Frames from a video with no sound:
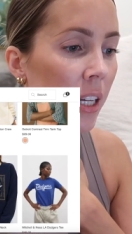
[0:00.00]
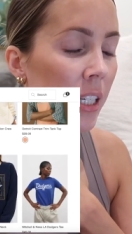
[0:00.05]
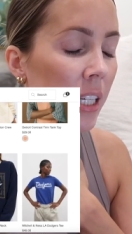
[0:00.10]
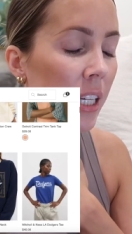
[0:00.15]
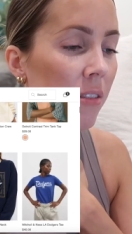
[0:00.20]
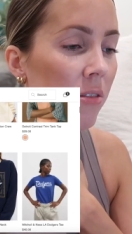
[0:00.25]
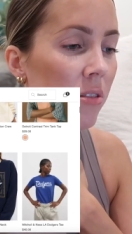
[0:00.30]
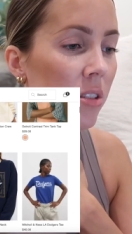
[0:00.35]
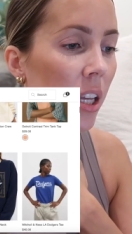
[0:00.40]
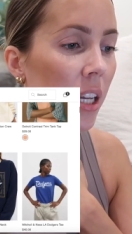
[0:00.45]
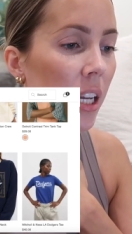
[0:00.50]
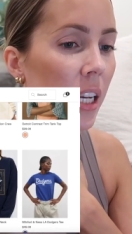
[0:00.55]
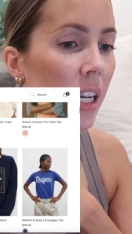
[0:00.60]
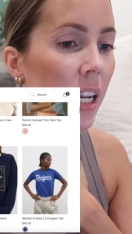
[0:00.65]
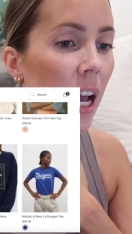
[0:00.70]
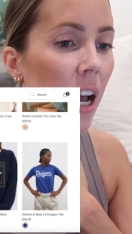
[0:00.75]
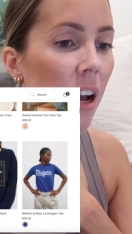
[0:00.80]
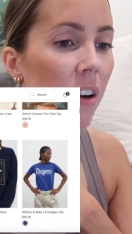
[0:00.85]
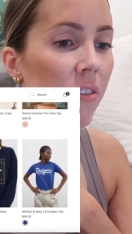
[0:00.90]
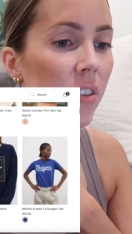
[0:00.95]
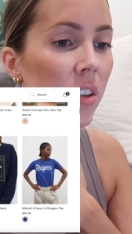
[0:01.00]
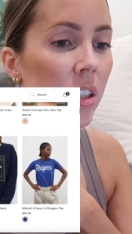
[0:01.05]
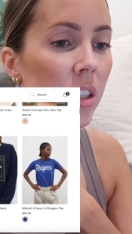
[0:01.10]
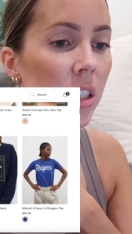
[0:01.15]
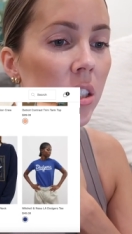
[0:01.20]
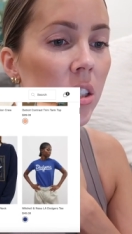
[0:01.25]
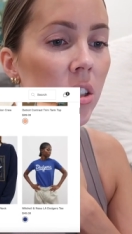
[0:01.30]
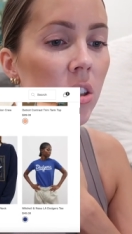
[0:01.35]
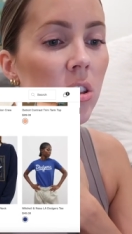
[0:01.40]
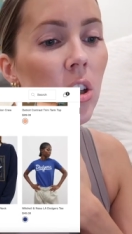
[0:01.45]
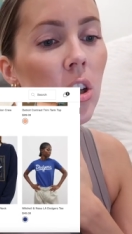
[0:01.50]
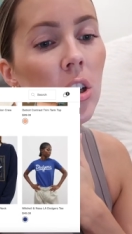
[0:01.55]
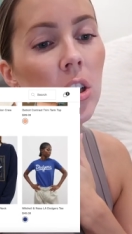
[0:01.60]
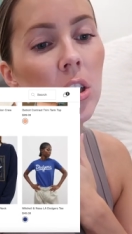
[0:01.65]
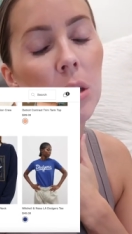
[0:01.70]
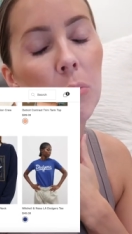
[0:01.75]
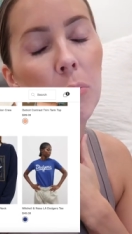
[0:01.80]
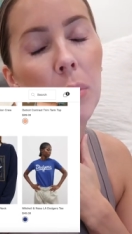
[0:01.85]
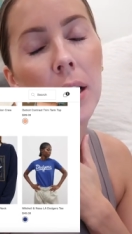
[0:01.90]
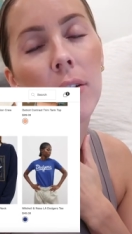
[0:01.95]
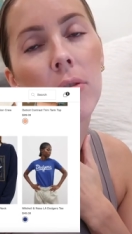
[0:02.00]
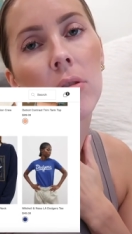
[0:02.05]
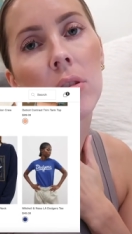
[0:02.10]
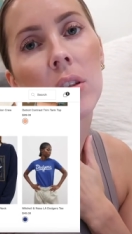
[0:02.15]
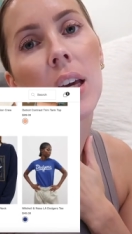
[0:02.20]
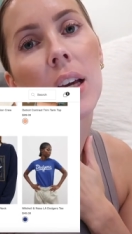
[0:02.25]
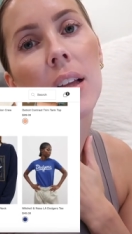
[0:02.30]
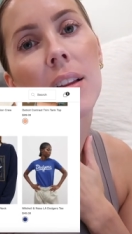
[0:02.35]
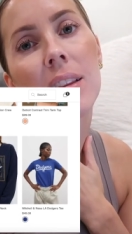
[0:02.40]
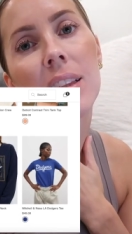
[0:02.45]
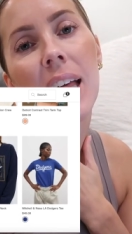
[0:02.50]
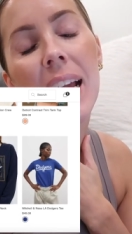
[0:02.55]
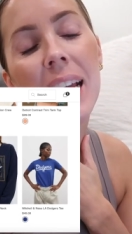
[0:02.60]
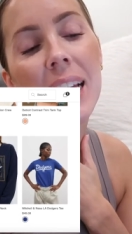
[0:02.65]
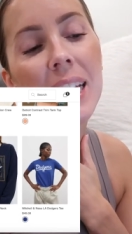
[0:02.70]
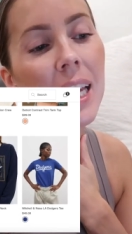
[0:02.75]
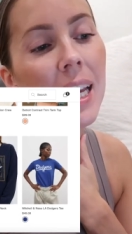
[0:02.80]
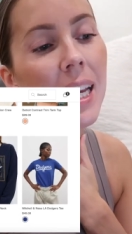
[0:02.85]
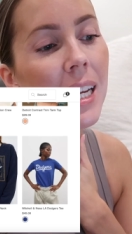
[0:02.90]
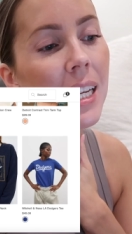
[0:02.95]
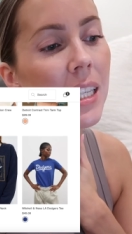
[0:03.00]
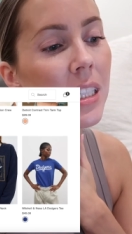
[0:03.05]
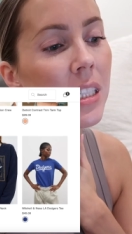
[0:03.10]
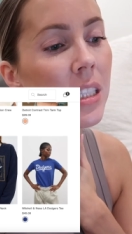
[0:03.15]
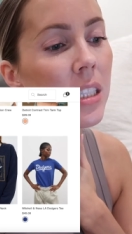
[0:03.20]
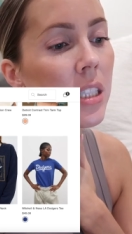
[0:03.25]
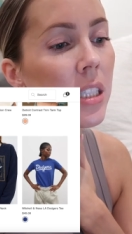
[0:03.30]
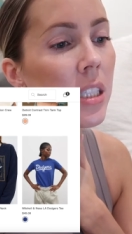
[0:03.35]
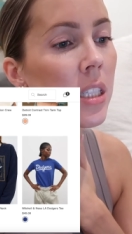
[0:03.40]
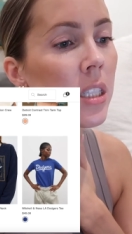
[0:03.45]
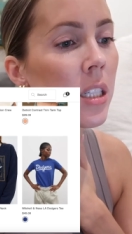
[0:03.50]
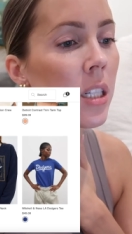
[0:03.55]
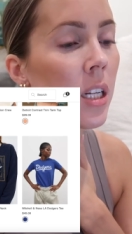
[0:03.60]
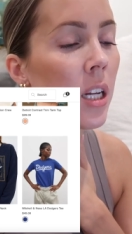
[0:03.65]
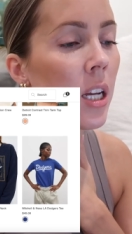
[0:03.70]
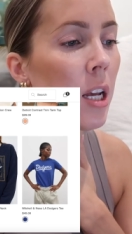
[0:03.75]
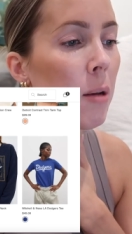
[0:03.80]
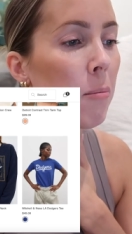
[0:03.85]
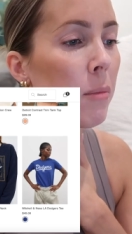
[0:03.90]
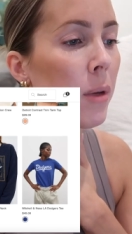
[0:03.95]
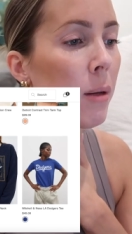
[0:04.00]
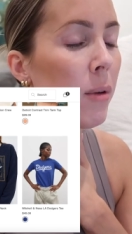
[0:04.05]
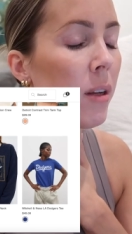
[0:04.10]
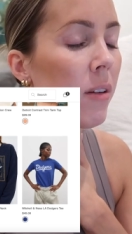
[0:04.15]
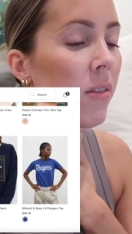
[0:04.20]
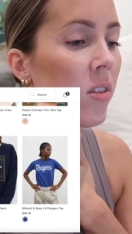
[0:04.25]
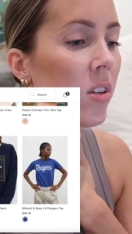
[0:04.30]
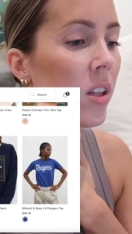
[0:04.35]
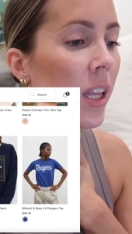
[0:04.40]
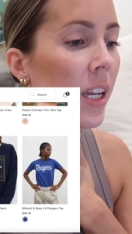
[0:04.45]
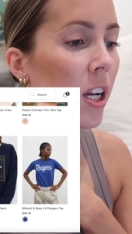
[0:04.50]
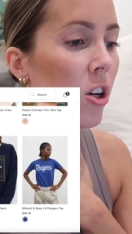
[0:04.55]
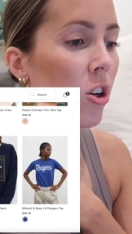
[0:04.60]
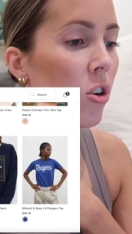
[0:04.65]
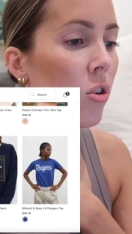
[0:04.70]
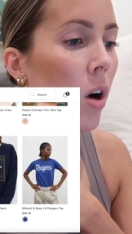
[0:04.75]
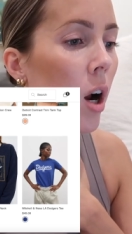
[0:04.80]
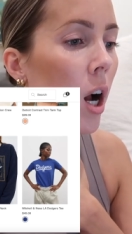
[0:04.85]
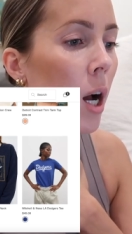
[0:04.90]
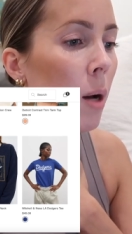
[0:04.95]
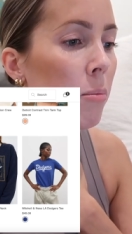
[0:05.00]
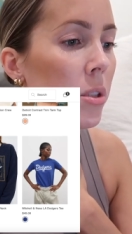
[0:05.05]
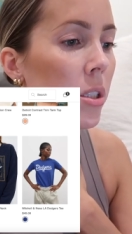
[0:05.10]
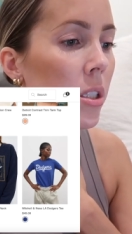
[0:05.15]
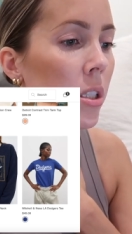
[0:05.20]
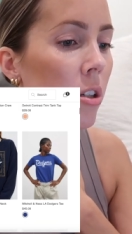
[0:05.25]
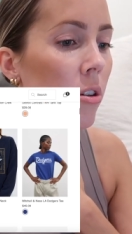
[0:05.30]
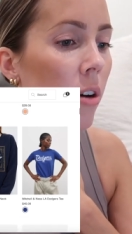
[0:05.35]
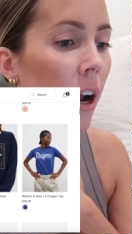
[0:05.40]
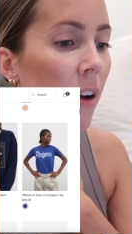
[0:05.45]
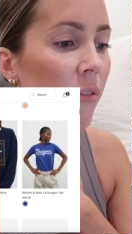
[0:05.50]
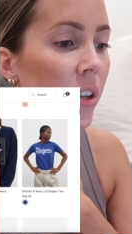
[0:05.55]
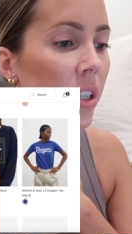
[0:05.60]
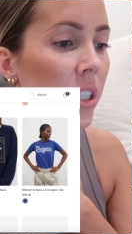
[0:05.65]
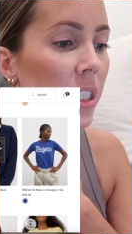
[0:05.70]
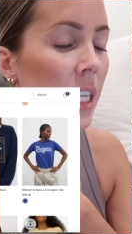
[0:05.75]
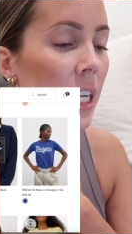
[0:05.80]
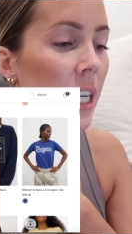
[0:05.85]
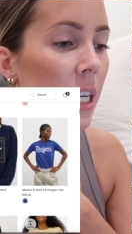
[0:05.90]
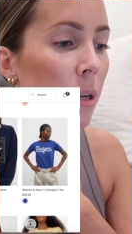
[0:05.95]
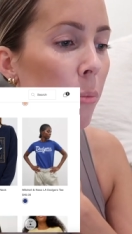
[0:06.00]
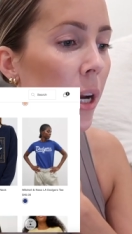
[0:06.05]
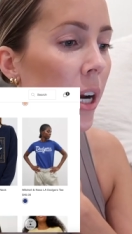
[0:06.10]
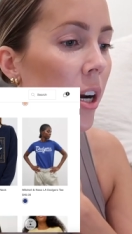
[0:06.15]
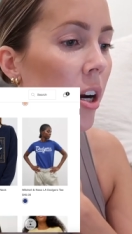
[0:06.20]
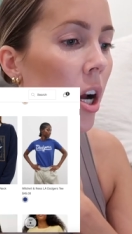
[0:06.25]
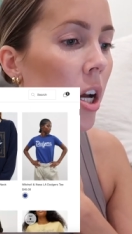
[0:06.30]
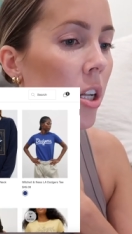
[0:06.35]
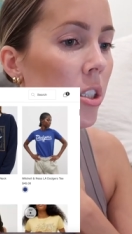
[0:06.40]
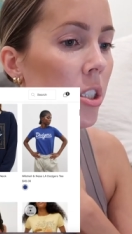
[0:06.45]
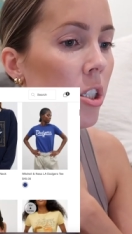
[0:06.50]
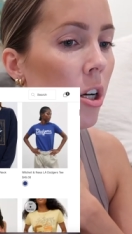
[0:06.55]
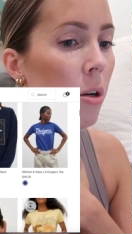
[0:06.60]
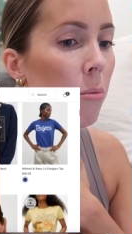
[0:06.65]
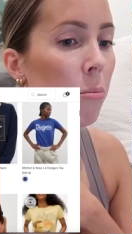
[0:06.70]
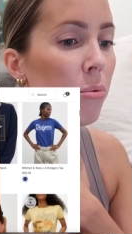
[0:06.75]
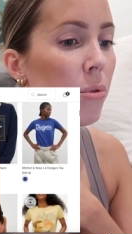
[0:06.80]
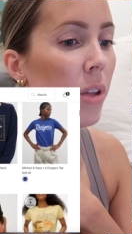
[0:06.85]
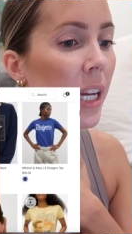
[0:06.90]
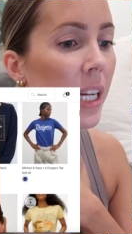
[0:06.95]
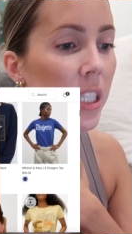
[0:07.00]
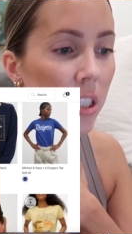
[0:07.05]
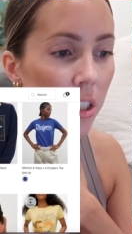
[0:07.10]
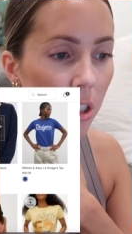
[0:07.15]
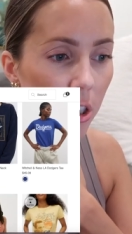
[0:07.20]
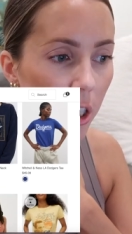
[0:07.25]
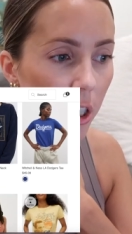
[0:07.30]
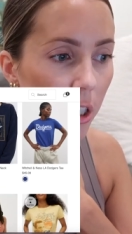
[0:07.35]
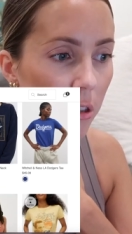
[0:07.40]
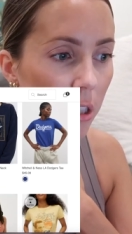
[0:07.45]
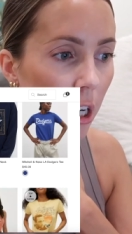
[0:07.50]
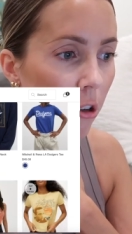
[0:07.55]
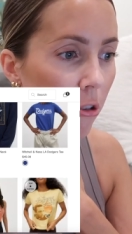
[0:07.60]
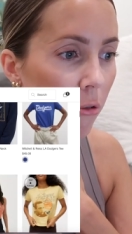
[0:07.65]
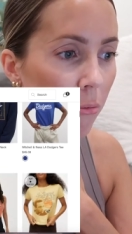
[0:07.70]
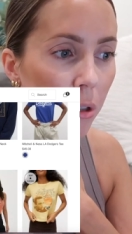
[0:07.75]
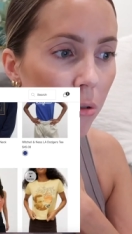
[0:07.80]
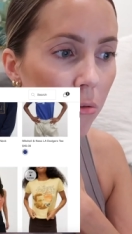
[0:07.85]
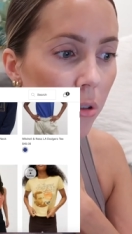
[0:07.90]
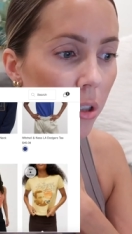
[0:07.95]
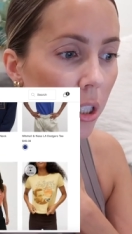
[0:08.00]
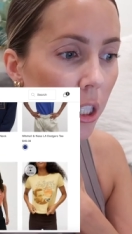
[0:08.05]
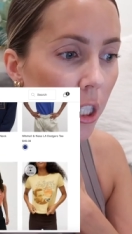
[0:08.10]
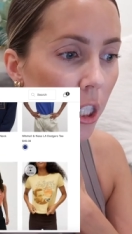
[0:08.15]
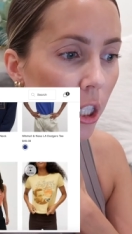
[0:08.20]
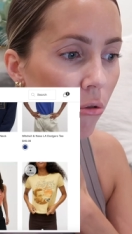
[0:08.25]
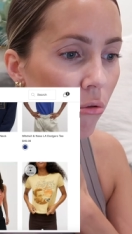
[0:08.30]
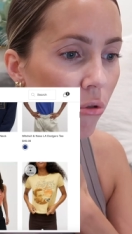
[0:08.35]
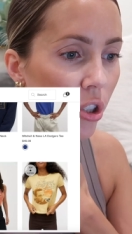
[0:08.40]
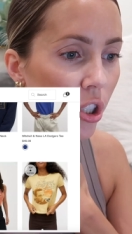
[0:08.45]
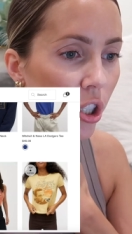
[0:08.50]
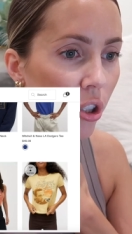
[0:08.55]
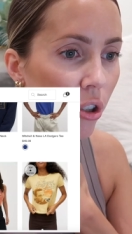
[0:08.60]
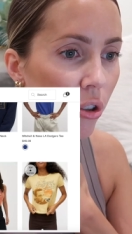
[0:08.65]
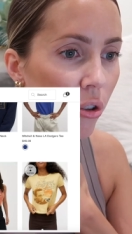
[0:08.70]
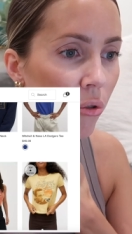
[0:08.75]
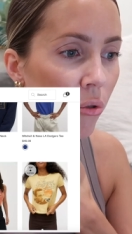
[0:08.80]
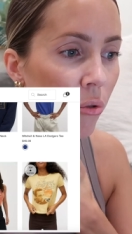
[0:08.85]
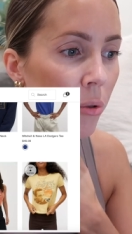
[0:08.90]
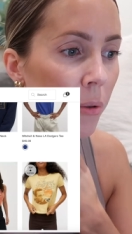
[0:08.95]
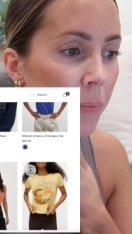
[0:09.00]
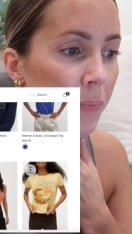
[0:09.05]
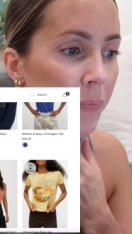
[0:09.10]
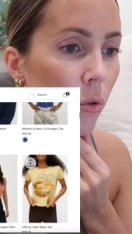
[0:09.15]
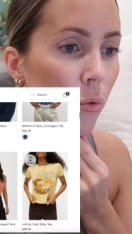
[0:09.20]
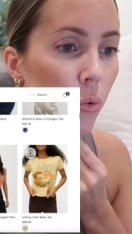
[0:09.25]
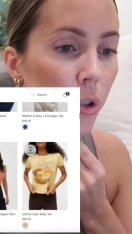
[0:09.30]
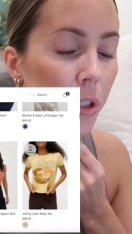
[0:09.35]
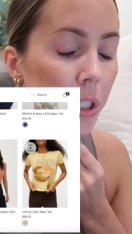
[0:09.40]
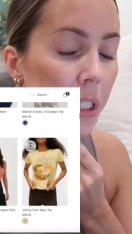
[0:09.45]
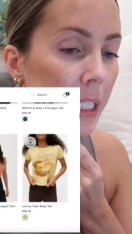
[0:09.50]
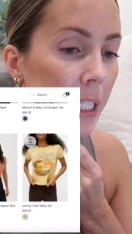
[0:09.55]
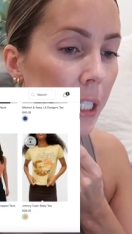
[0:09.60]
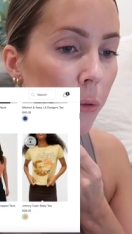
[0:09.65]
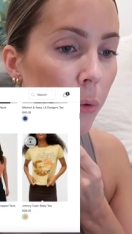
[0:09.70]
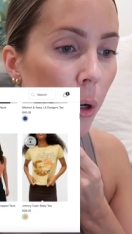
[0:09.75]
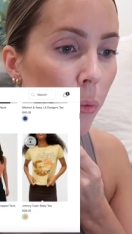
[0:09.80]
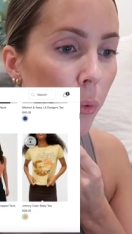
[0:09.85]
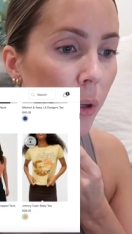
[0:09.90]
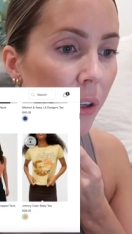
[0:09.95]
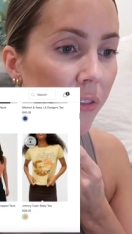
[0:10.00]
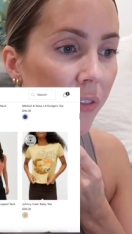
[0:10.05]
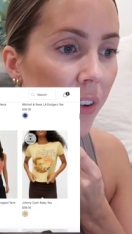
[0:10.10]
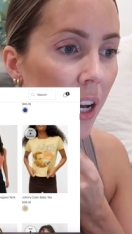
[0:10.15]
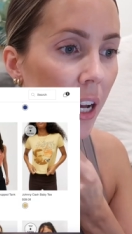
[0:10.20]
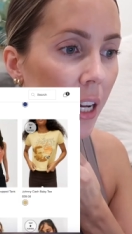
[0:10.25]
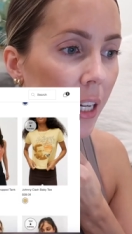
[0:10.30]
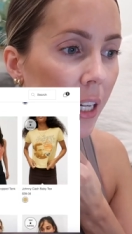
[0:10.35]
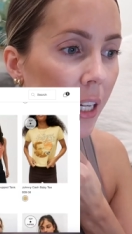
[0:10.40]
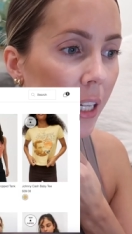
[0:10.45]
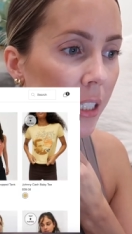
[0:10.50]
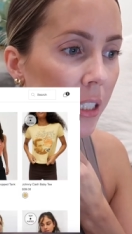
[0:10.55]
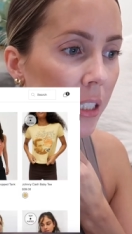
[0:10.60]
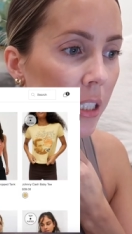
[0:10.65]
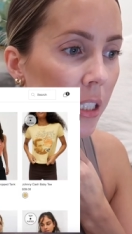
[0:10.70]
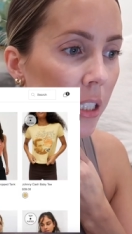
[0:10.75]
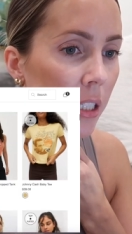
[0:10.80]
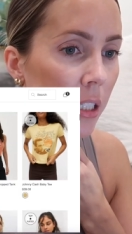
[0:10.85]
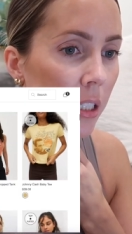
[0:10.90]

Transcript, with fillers: Gives like an effortless look to pair with like leggings. Maybe even like a cropped graphic tee to pair under a blazer. That would be really cute too we'll see what we find.